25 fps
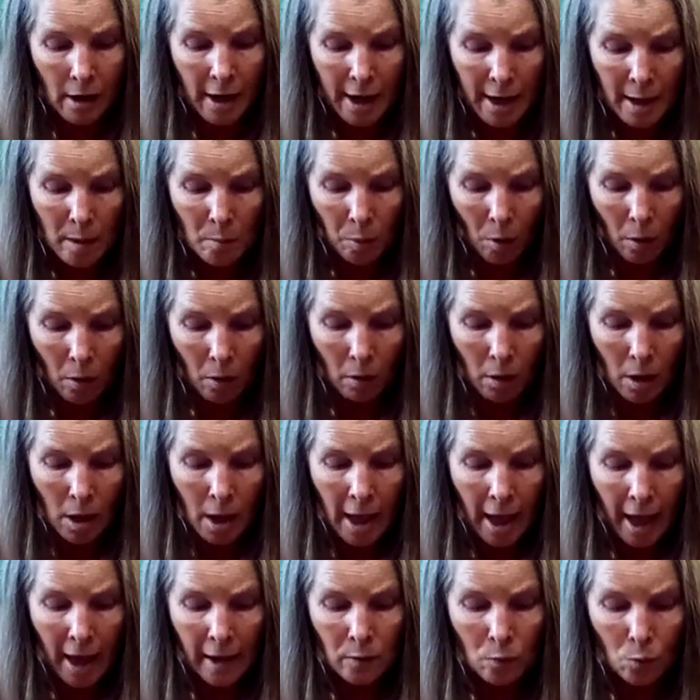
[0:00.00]
able
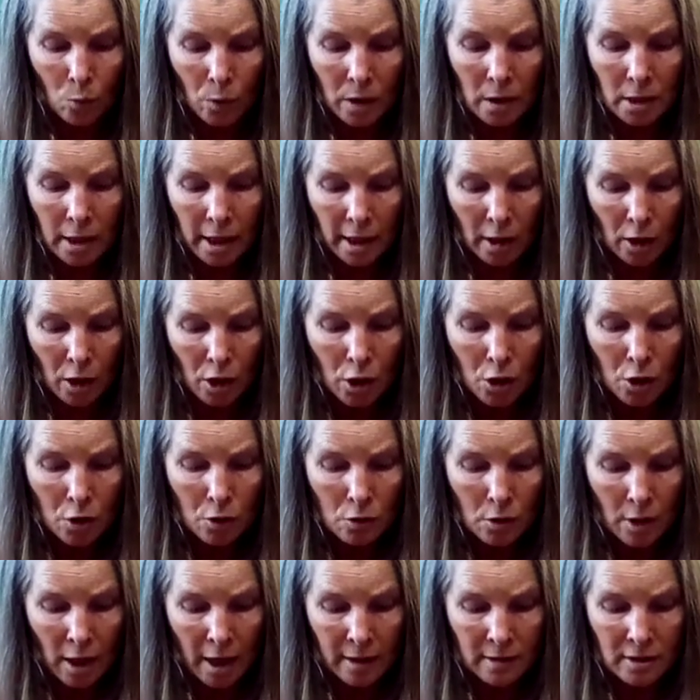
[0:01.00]
and willing
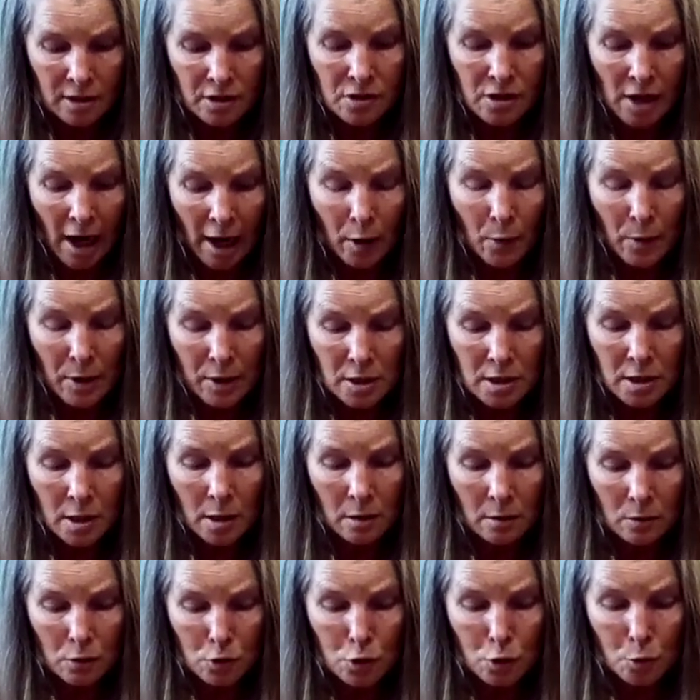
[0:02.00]
and desiring
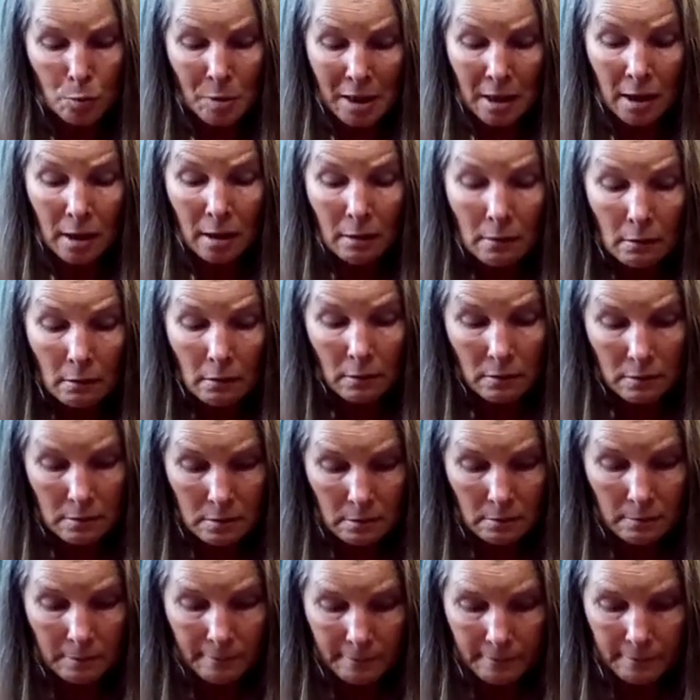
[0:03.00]
to be
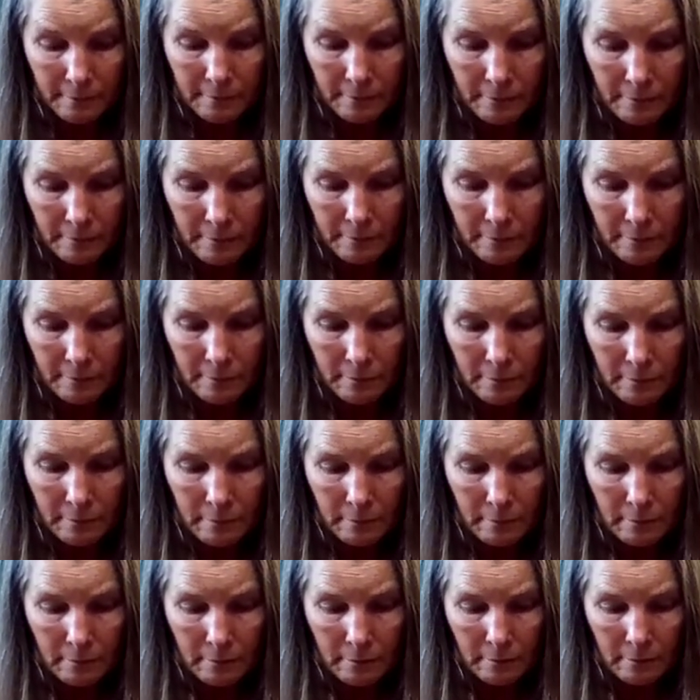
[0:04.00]
healed.
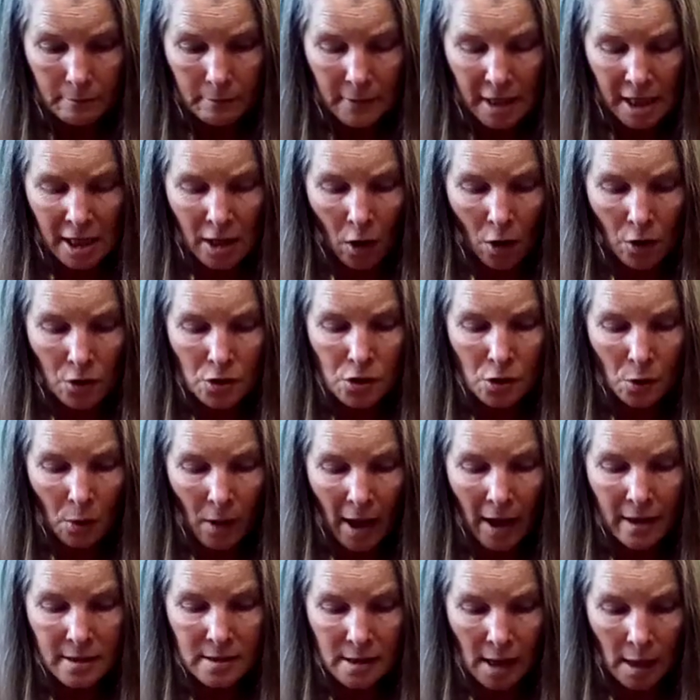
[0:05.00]
He also
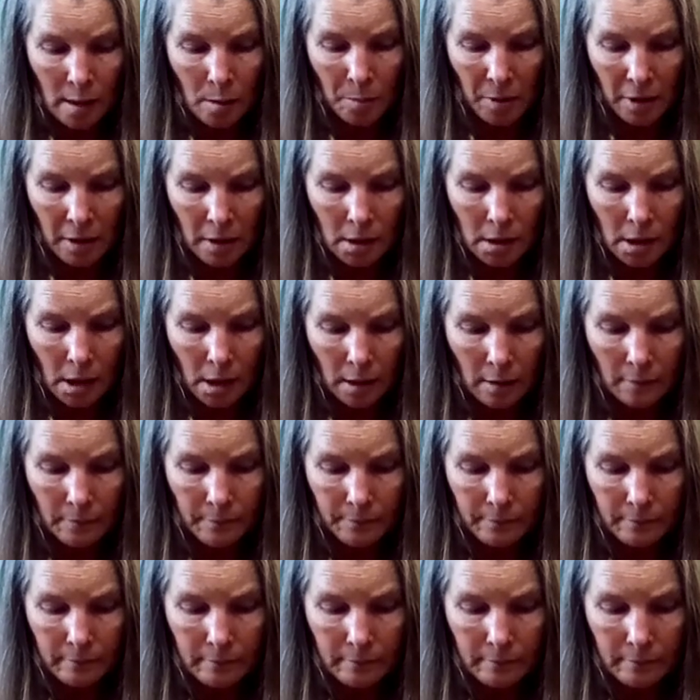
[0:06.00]
has that ability